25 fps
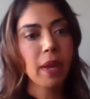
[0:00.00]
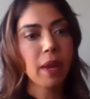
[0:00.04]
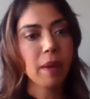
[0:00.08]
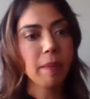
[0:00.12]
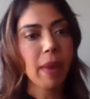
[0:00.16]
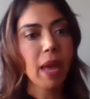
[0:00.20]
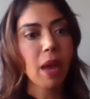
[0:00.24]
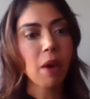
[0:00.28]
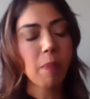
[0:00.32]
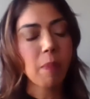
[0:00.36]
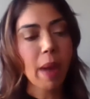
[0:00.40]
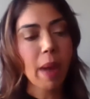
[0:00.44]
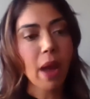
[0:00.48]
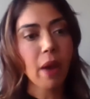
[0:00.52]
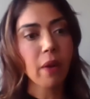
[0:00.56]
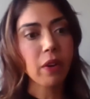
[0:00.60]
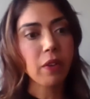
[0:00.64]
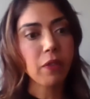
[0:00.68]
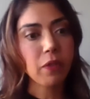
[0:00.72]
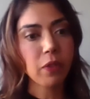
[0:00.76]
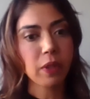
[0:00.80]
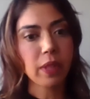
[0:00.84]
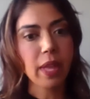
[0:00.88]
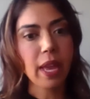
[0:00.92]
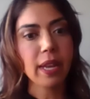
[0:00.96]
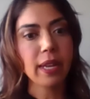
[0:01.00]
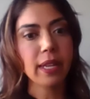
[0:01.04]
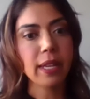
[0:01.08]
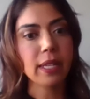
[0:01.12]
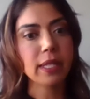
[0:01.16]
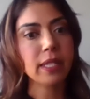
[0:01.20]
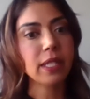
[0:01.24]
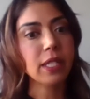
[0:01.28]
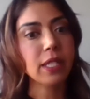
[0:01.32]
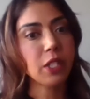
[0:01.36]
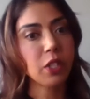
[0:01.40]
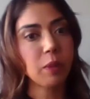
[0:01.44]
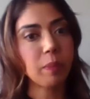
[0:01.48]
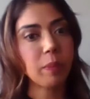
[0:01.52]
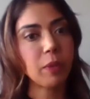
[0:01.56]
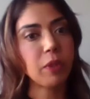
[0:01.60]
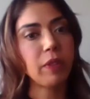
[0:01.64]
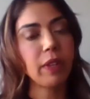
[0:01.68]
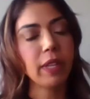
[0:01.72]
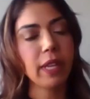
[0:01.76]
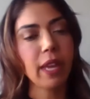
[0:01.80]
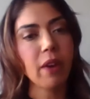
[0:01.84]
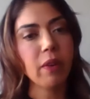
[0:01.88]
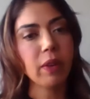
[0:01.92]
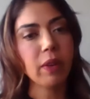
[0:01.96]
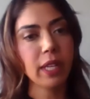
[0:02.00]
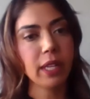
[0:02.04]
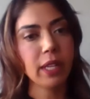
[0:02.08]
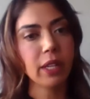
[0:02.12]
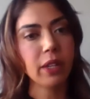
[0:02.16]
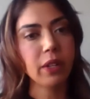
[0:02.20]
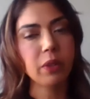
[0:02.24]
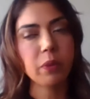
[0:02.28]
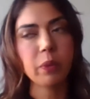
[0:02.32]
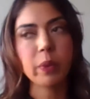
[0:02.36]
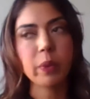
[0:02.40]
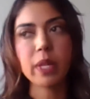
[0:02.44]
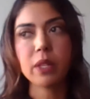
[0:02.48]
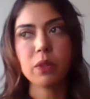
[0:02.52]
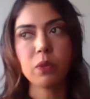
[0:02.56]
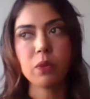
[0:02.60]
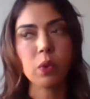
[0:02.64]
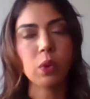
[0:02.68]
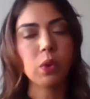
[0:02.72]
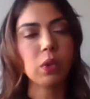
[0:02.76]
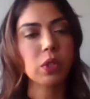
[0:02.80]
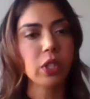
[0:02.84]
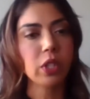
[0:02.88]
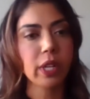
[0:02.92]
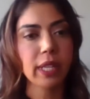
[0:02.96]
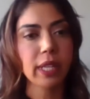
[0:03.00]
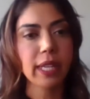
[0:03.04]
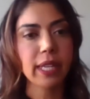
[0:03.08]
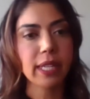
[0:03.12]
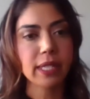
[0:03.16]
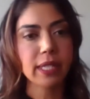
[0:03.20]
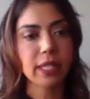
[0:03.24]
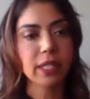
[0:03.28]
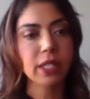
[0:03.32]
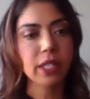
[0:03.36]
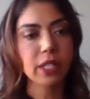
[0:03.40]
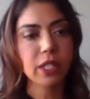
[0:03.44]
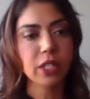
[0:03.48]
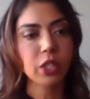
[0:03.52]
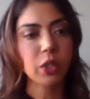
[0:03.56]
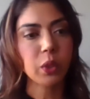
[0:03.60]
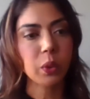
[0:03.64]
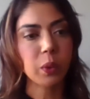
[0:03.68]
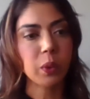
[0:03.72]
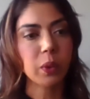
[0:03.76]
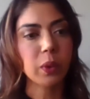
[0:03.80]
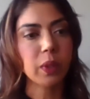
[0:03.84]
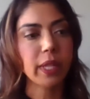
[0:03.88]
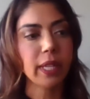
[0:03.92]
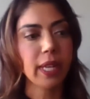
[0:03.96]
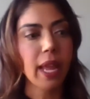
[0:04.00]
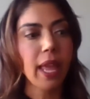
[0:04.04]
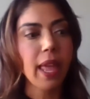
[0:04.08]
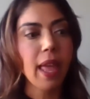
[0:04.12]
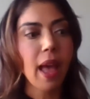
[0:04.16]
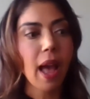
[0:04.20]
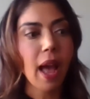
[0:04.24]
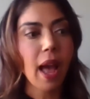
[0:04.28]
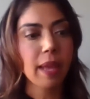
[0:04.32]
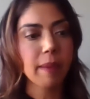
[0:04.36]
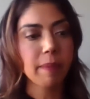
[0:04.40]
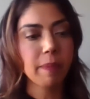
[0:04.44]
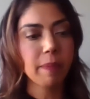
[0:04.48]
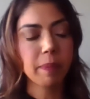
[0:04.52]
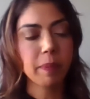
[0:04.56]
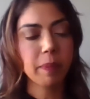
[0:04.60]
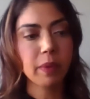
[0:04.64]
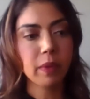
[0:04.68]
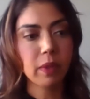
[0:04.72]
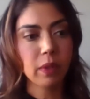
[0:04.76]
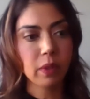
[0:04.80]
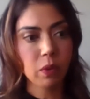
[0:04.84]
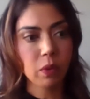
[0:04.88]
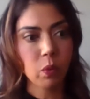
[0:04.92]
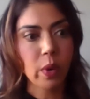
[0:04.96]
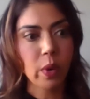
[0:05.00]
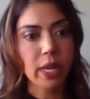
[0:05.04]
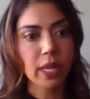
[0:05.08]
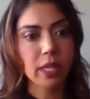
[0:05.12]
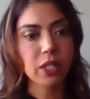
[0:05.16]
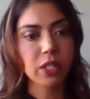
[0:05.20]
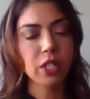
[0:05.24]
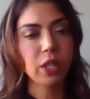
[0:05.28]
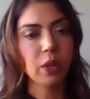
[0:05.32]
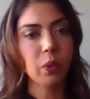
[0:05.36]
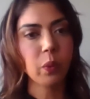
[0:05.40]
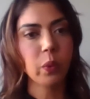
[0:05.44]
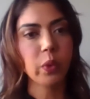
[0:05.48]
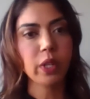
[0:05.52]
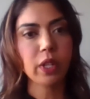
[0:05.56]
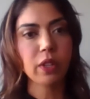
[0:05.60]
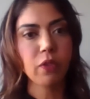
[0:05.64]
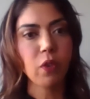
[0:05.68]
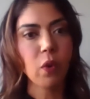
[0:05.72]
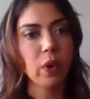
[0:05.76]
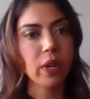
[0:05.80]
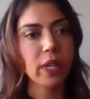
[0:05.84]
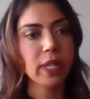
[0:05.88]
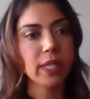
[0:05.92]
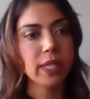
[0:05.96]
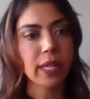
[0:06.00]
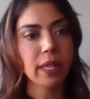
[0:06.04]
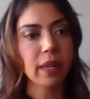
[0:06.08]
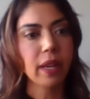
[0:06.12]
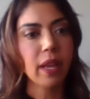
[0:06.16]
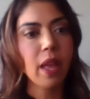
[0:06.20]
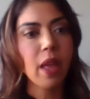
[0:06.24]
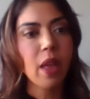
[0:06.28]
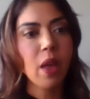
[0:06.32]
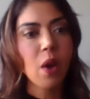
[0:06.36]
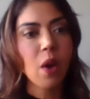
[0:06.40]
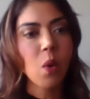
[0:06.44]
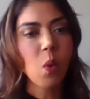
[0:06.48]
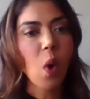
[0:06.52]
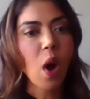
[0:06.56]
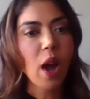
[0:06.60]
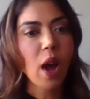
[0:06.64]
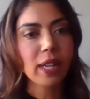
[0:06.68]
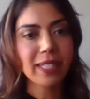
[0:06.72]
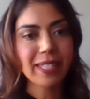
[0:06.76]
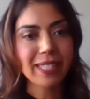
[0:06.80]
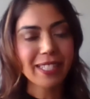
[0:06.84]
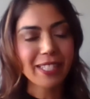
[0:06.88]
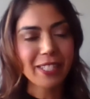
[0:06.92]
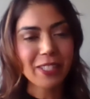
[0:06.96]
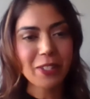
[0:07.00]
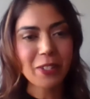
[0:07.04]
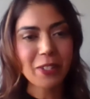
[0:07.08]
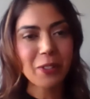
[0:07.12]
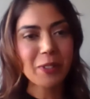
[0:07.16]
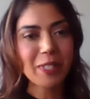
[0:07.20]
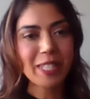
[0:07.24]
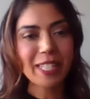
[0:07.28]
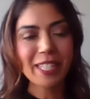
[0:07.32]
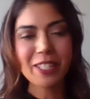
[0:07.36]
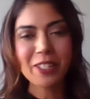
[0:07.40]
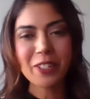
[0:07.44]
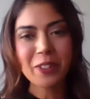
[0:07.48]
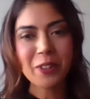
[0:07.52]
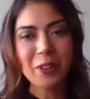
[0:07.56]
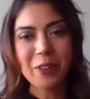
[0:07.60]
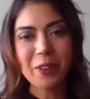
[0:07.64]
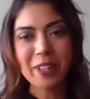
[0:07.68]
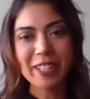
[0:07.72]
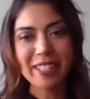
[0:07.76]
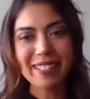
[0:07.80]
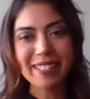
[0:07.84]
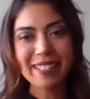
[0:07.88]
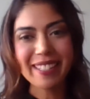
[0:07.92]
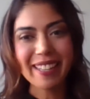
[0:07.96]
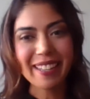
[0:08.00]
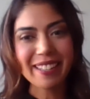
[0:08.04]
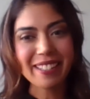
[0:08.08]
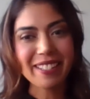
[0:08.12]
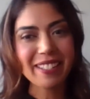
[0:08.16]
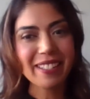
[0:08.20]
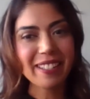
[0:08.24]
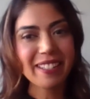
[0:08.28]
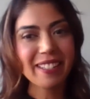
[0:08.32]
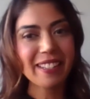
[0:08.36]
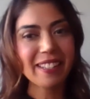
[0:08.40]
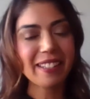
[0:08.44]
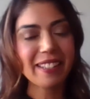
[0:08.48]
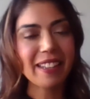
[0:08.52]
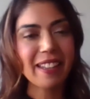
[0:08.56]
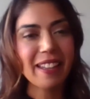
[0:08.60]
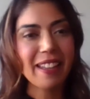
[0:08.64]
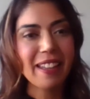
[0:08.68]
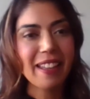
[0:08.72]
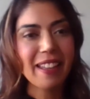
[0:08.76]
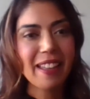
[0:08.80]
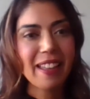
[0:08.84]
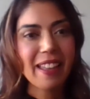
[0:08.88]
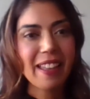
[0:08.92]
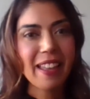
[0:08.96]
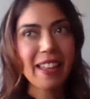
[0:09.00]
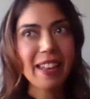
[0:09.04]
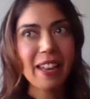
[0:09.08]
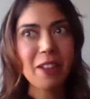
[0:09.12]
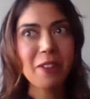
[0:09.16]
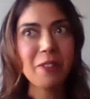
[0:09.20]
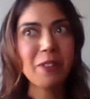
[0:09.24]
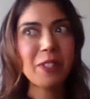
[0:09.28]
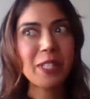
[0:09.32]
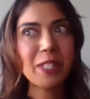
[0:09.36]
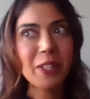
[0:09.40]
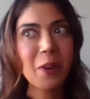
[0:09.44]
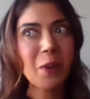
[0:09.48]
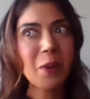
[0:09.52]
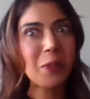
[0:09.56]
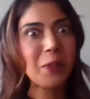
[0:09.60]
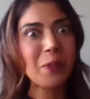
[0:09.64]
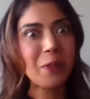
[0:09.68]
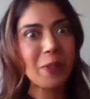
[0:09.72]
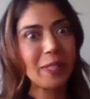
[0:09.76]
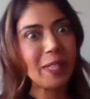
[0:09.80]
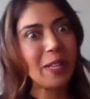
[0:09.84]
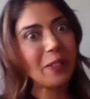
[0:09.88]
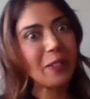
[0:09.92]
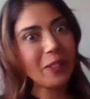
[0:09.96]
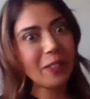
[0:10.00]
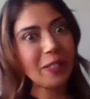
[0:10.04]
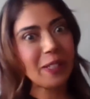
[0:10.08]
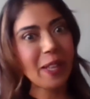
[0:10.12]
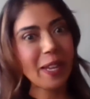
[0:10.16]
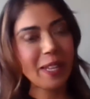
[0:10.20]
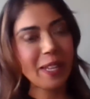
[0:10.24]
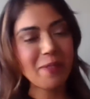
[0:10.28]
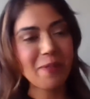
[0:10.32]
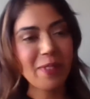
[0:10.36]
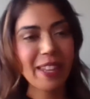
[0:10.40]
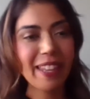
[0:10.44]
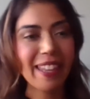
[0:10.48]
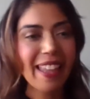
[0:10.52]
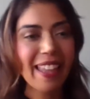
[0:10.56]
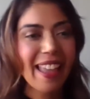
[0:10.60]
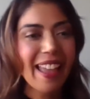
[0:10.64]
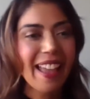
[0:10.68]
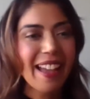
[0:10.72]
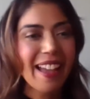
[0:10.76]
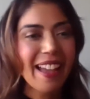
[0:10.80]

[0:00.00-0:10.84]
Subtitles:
how powerful that is, until moving out here and we enrolled our kids into school. And I went into the workforce and walked into new teacher orientation, and I was the only one that looked like me.